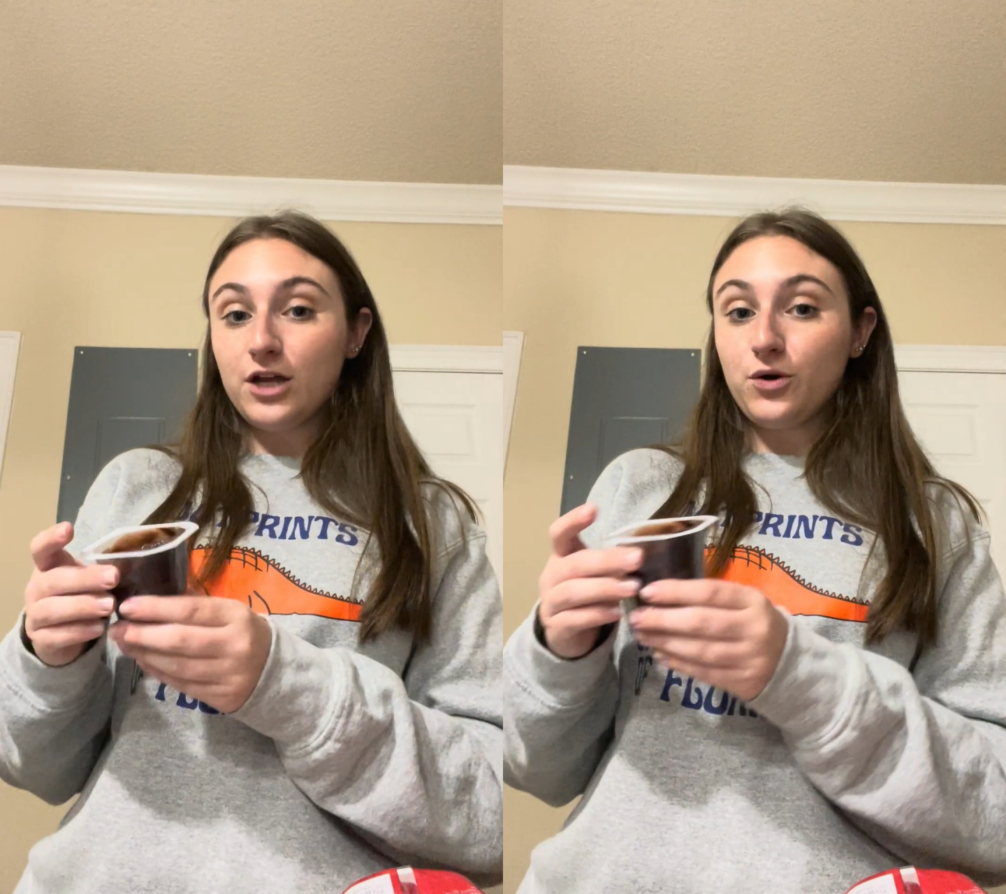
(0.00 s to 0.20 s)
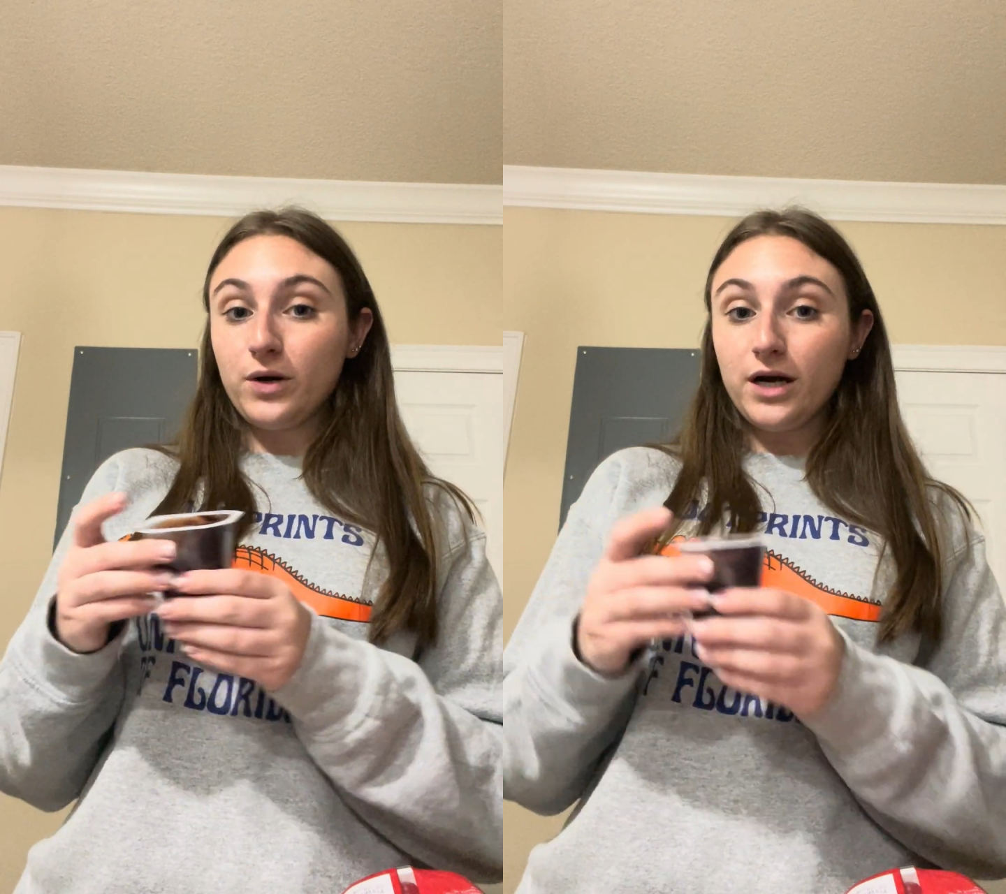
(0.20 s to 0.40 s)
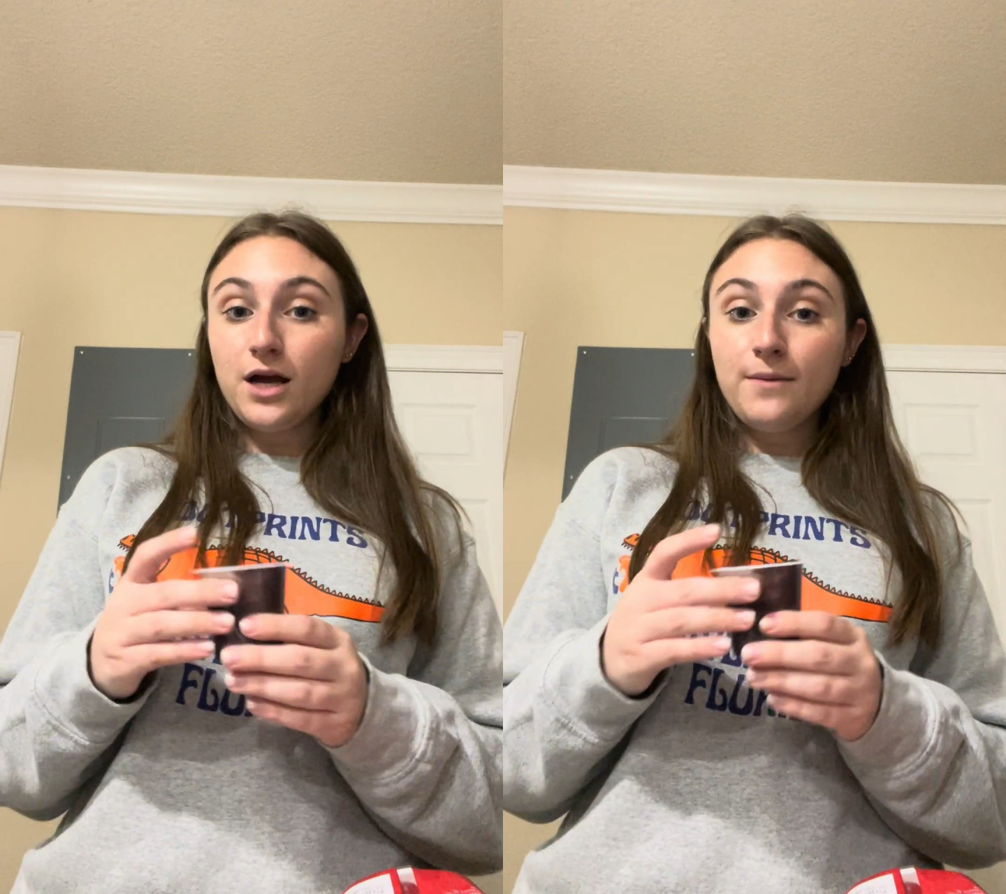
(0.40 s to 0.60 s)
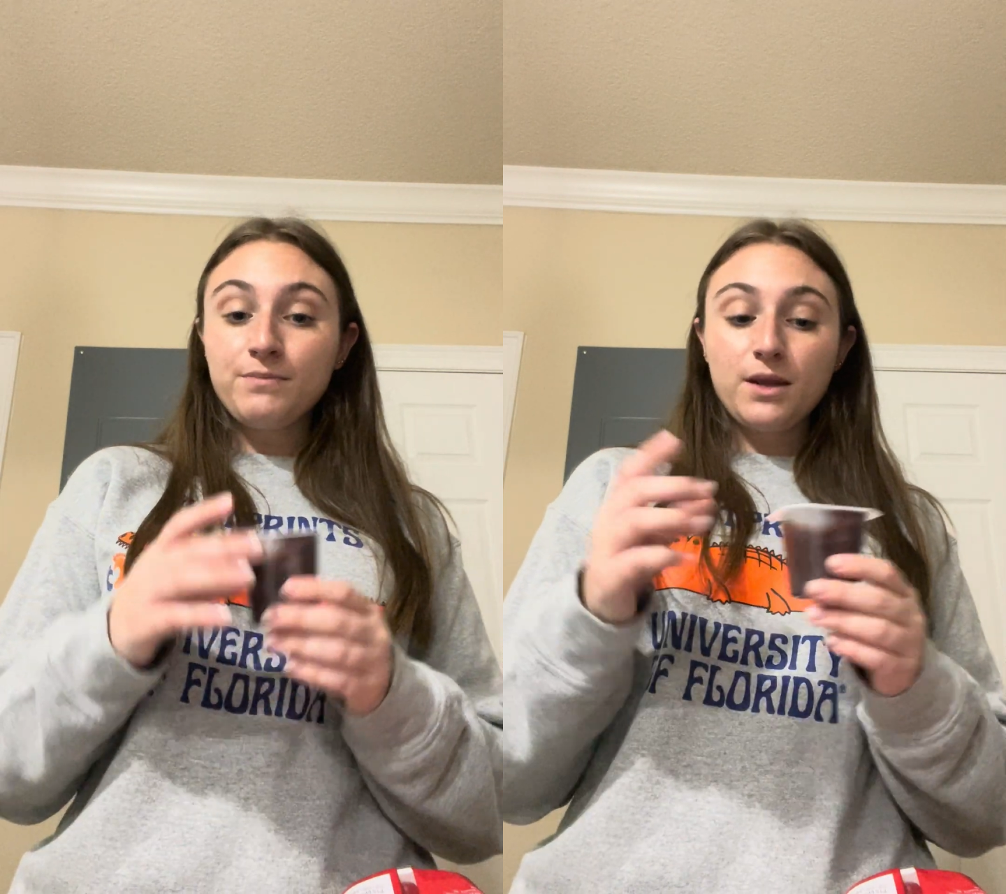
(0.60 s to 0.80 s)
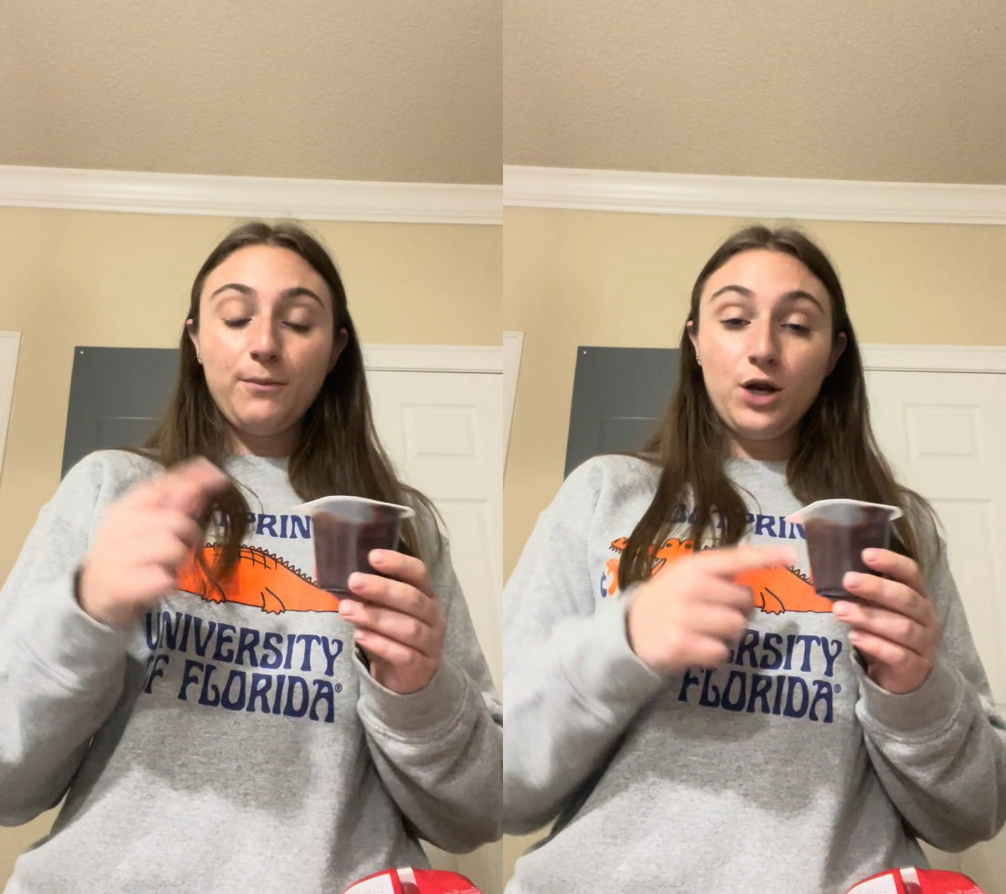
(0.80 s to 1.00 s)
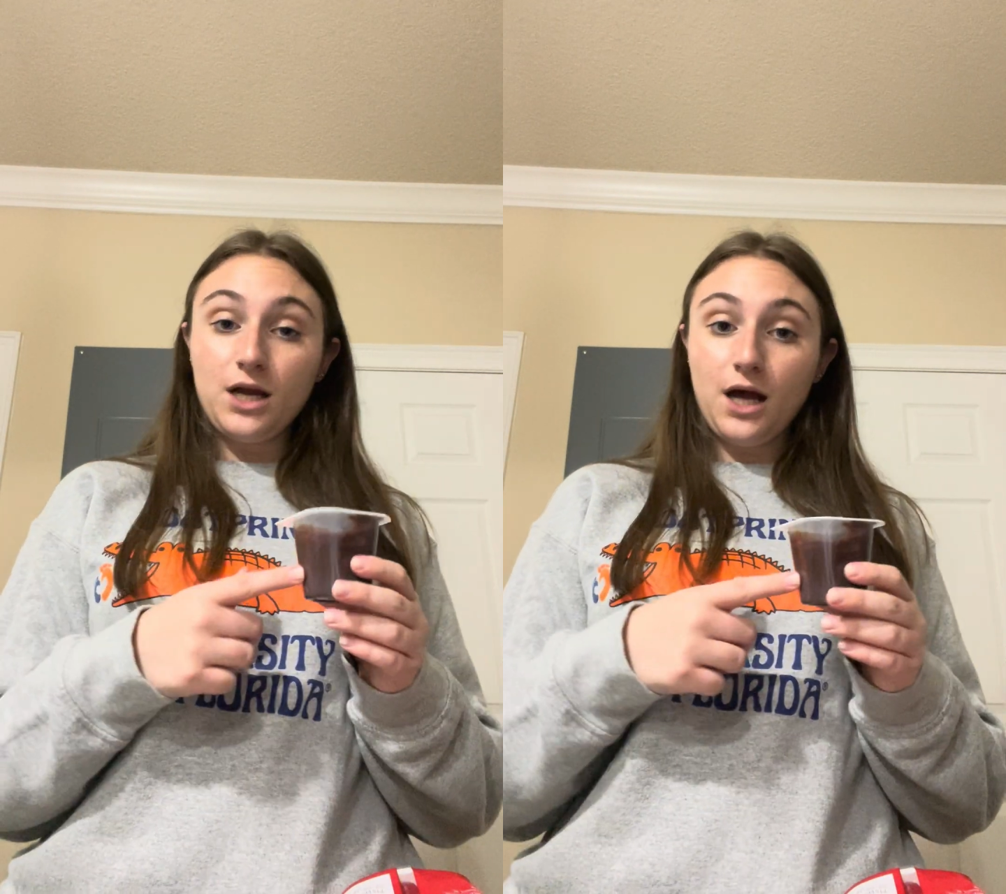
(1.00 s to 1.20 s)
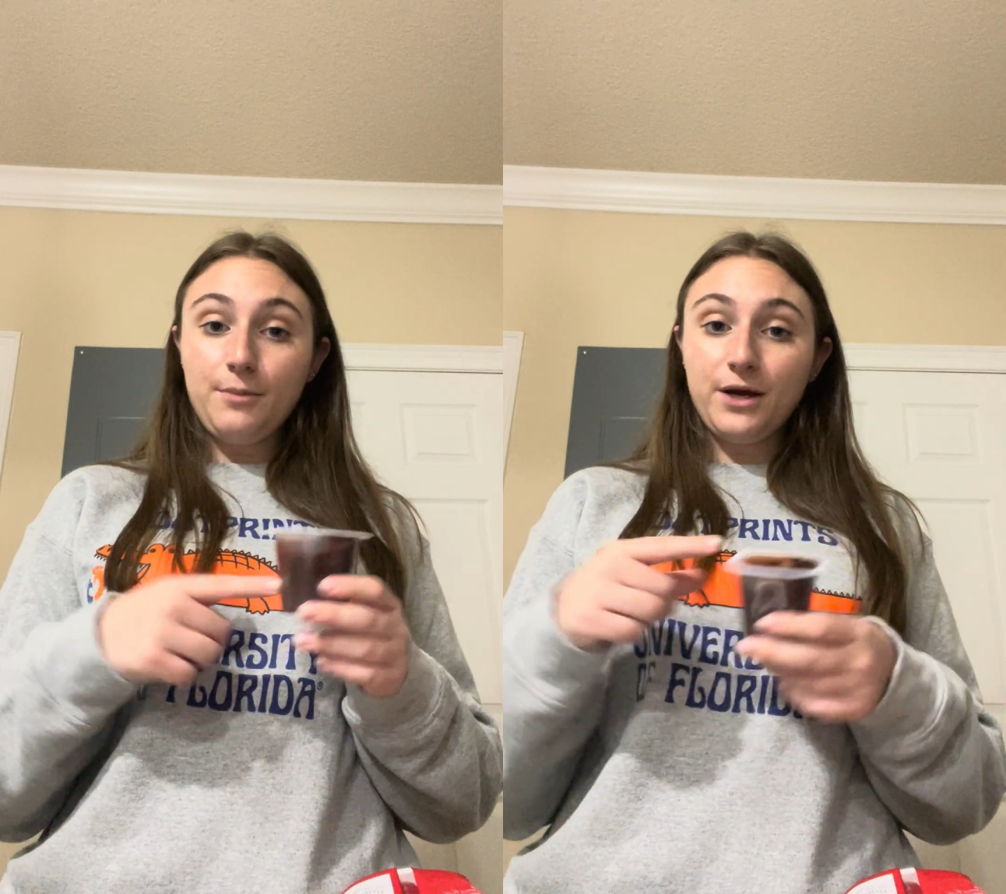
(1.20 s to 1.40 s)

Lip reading: your pudding cup.